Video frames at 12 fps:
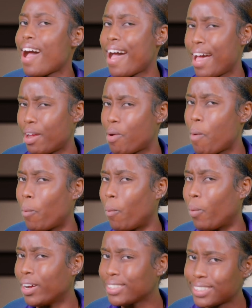And
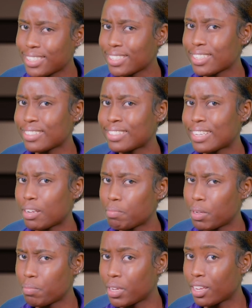what does
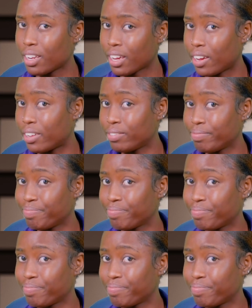contentment mean again?